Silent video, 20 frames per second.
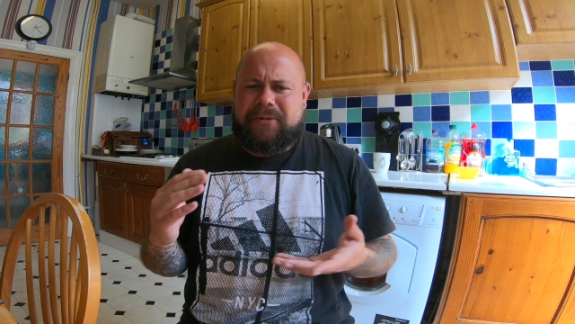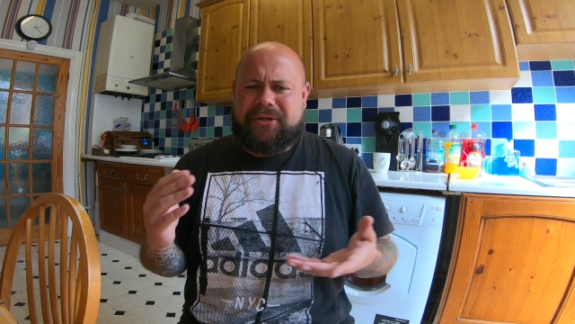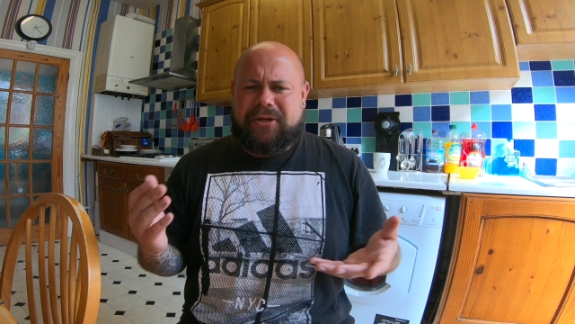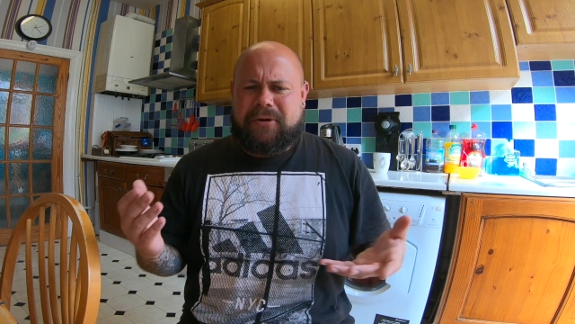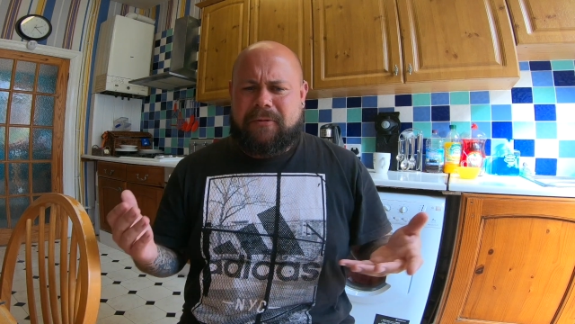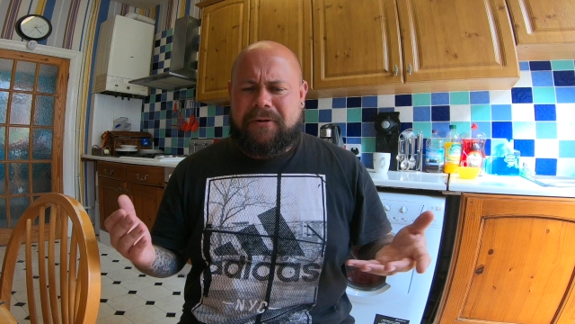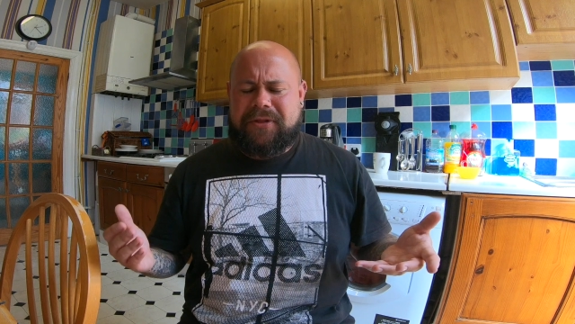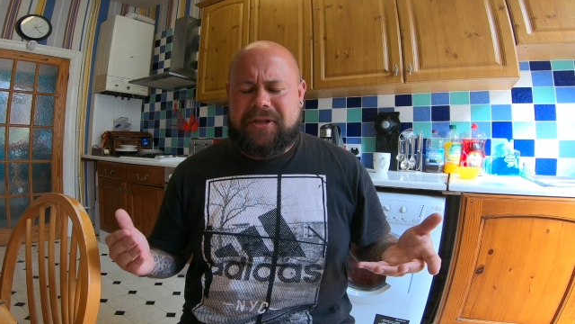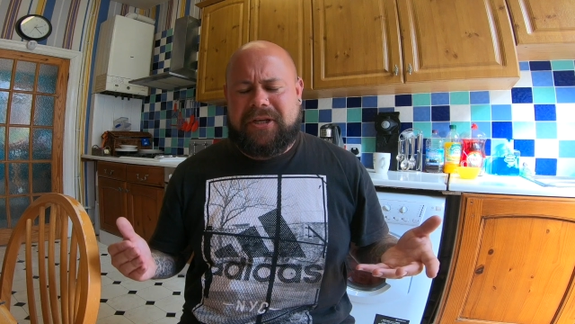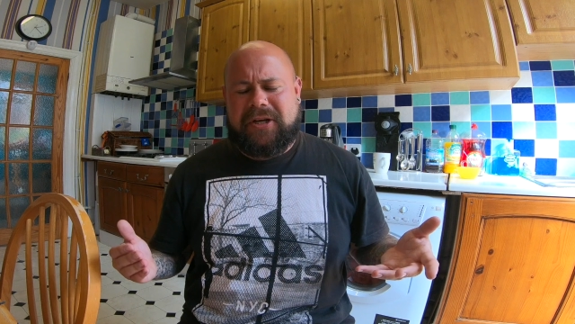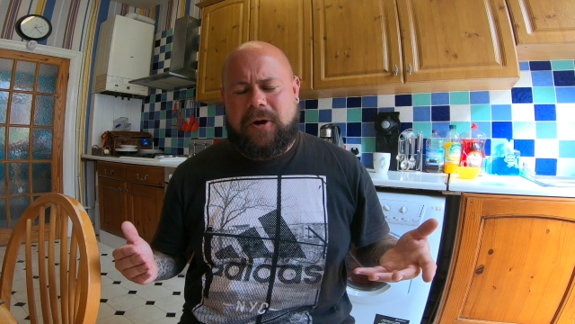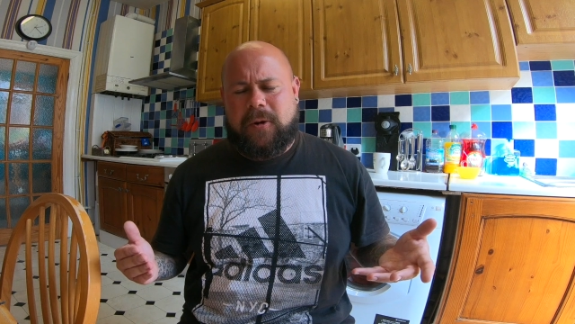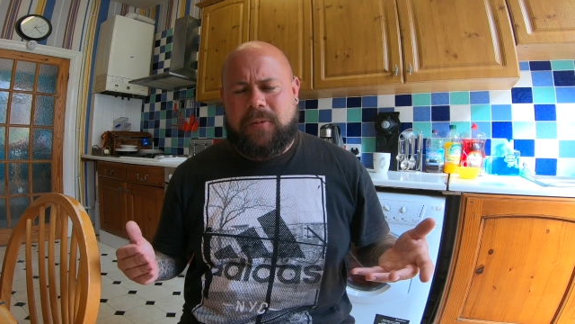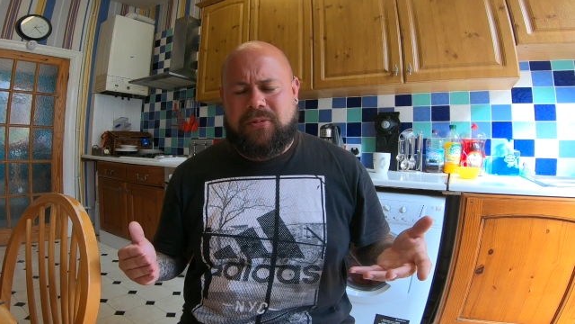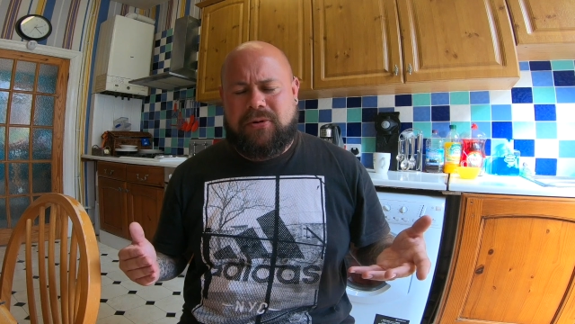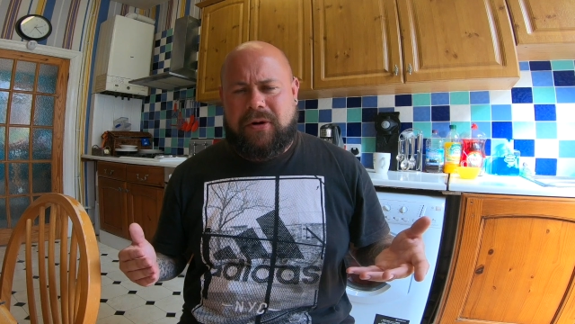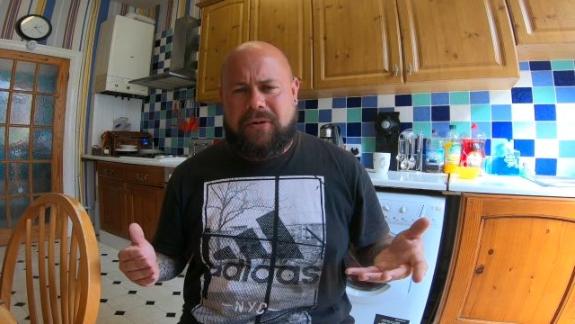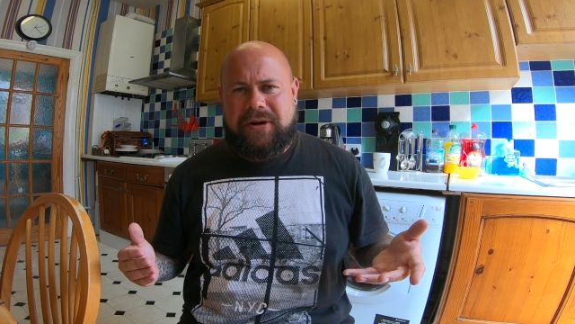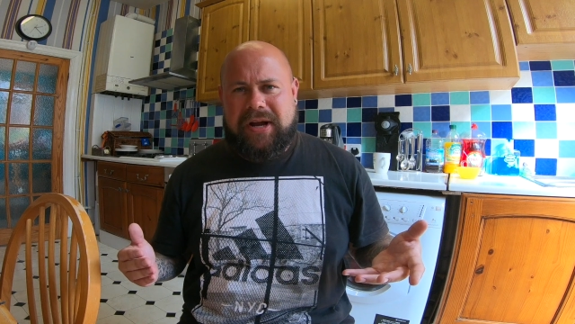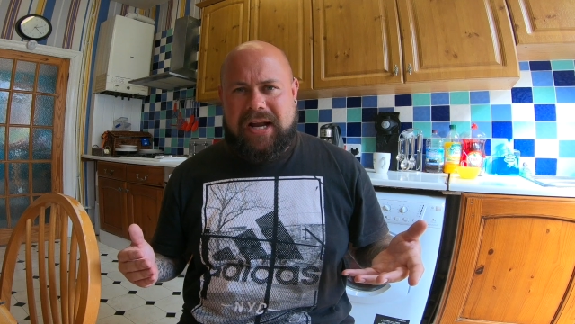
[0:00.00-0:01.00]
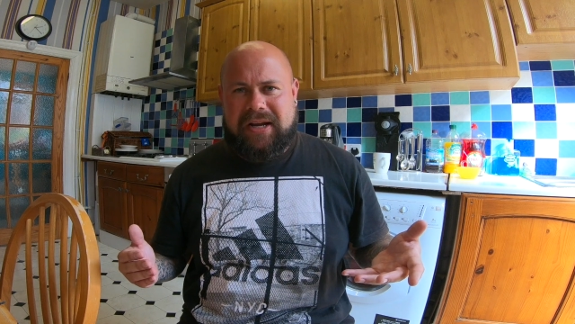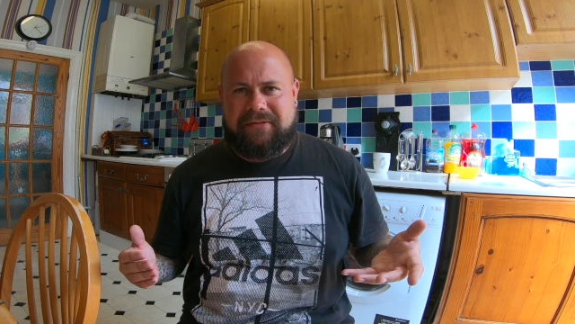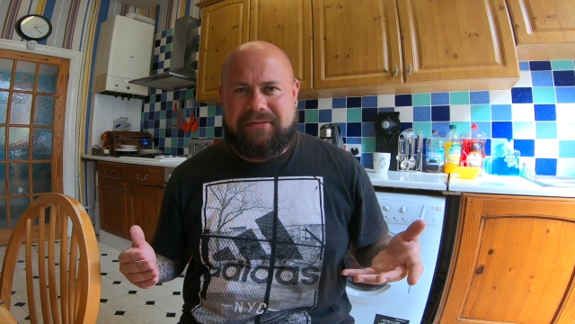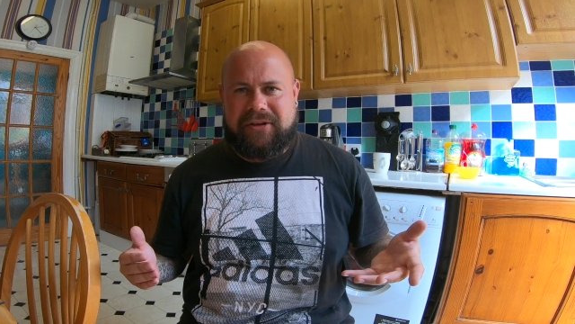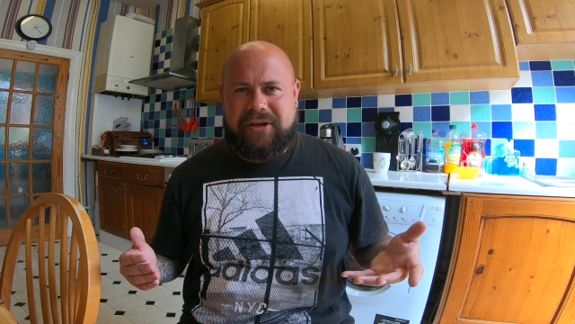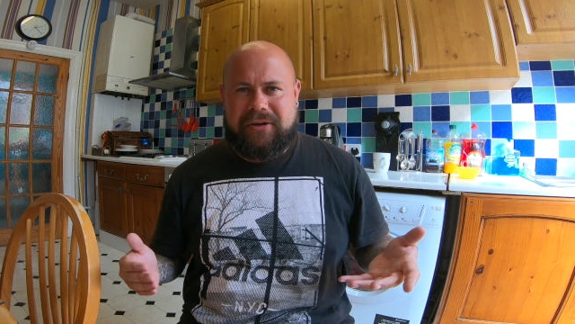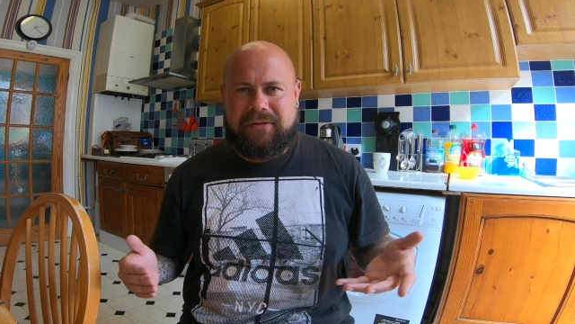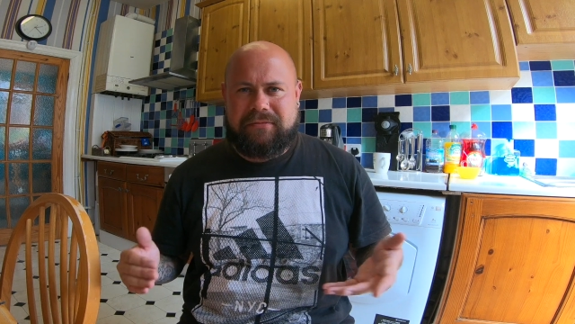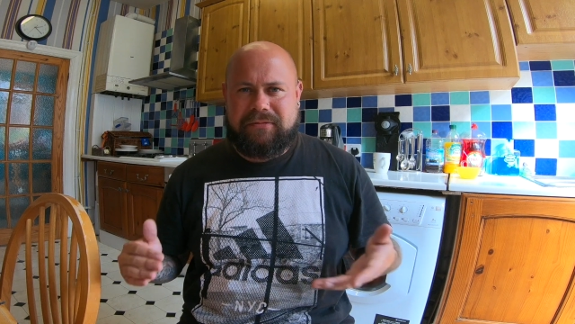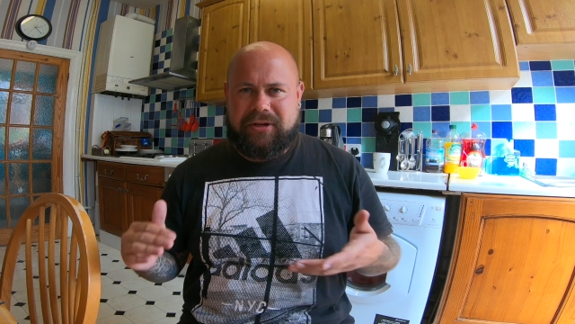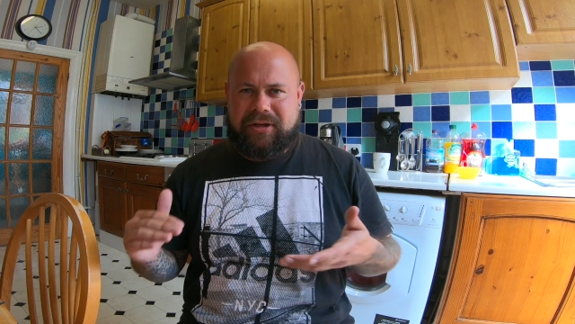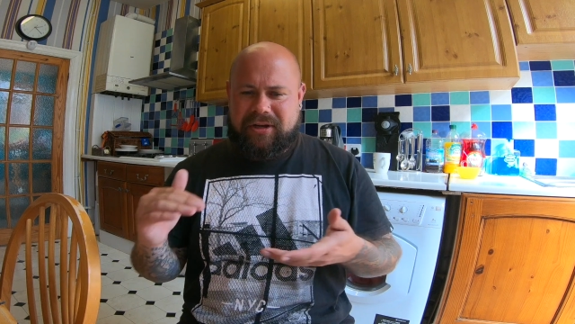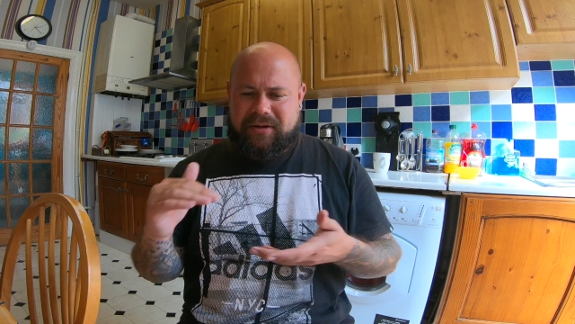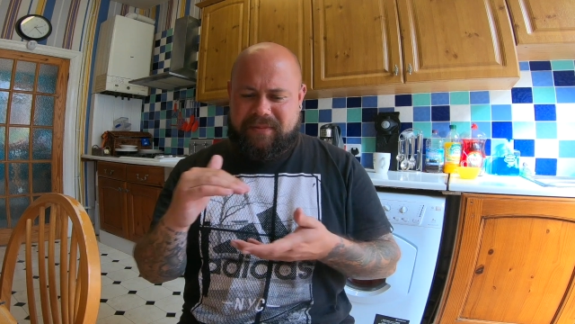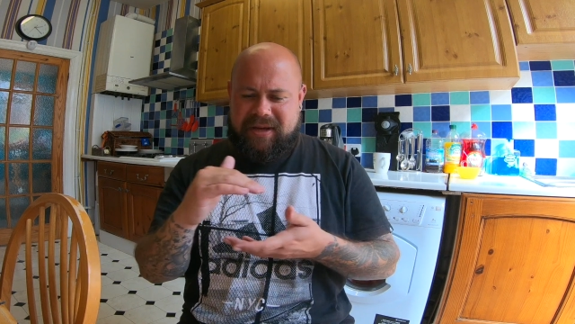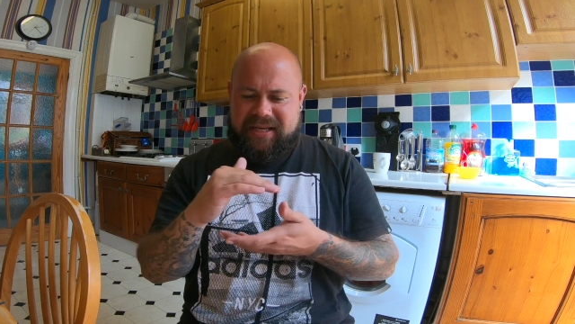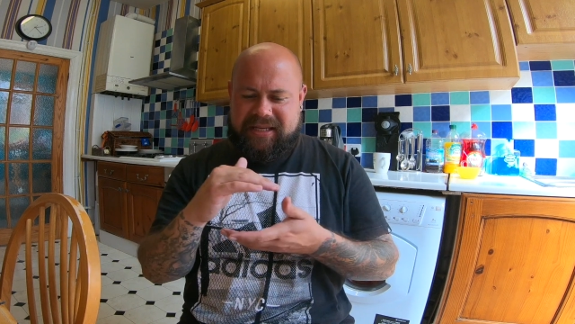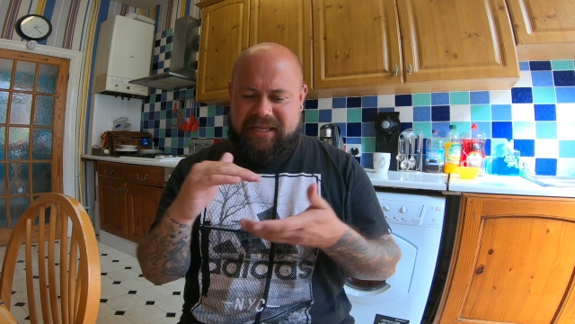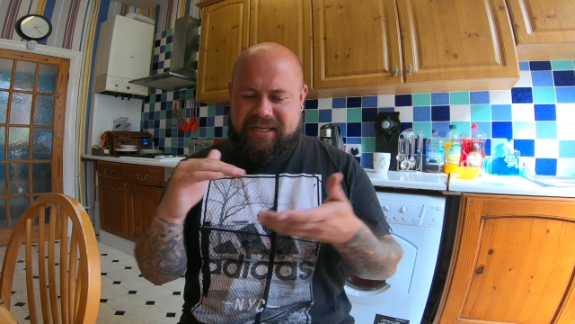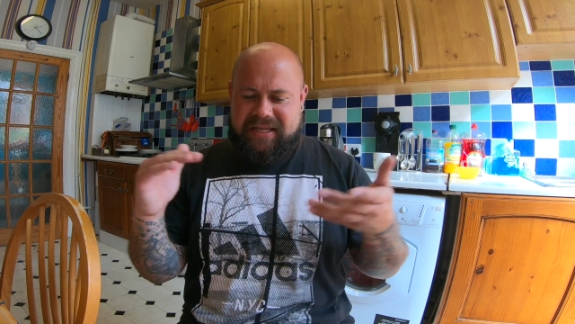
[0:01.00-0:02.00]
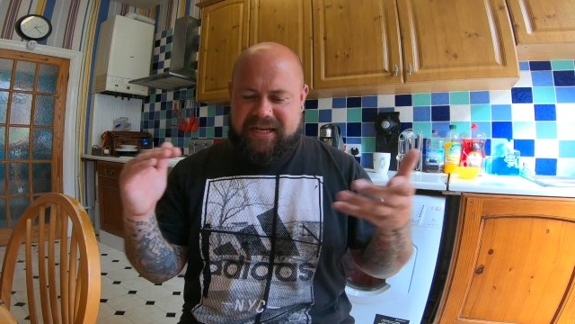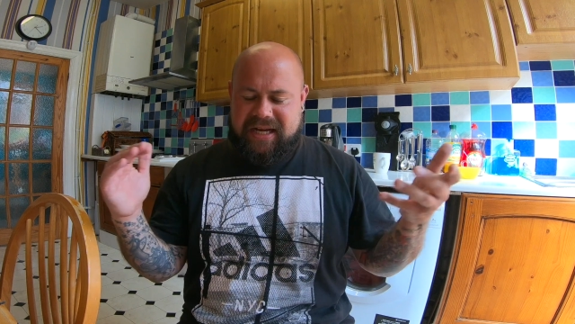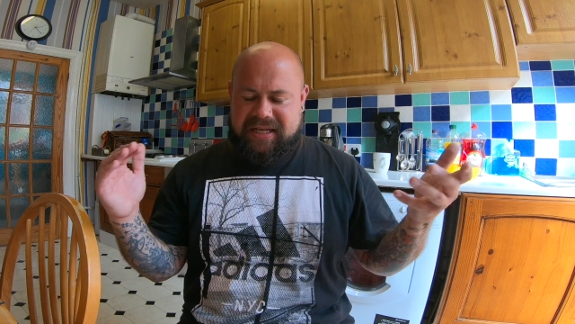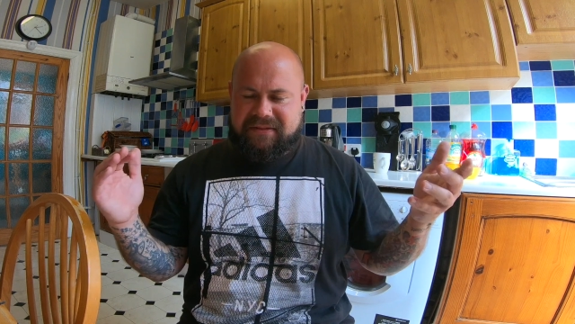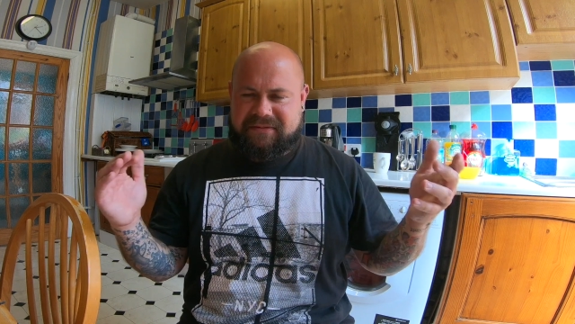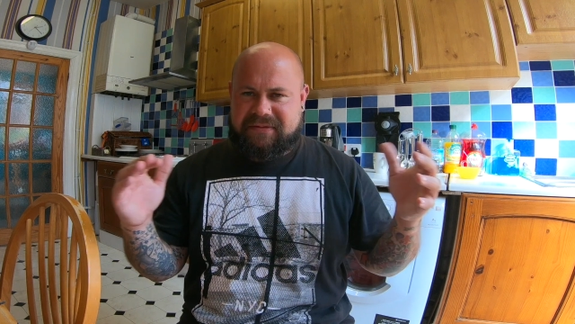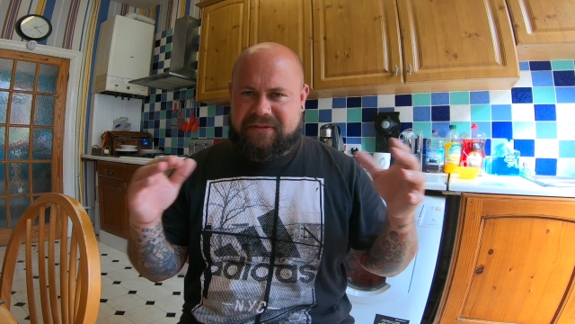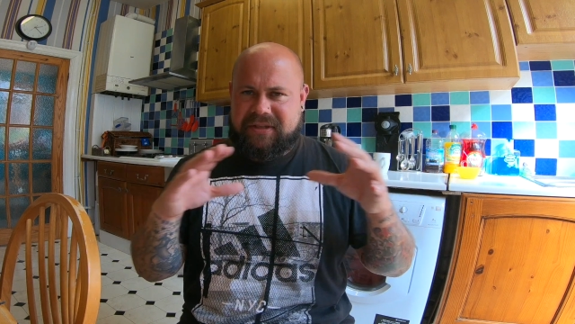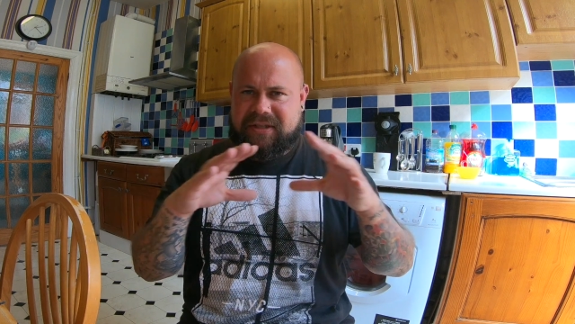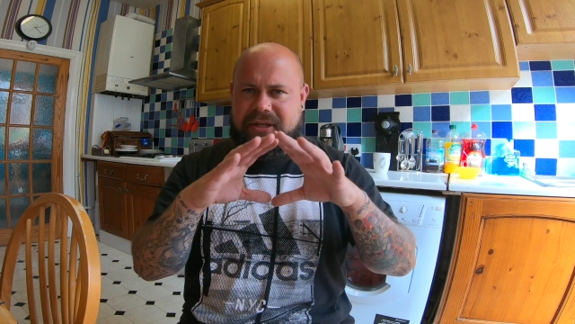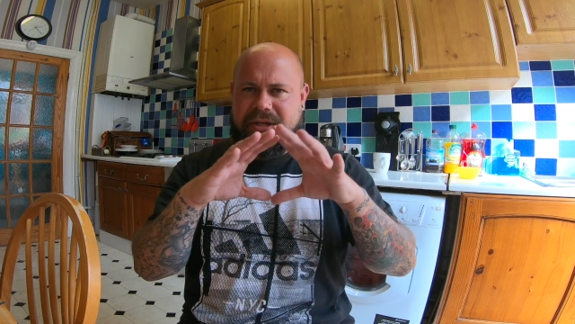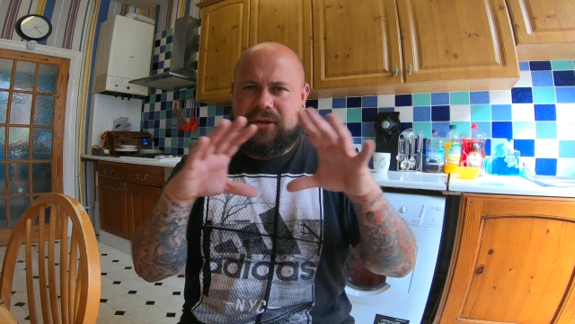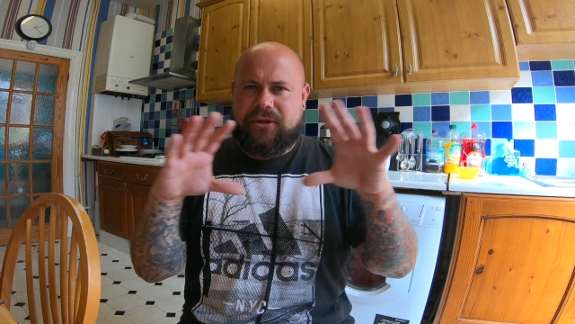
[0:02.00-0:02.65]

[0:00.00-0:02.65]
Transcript: we don't want the GoPro kind of view, we're going to make it kind of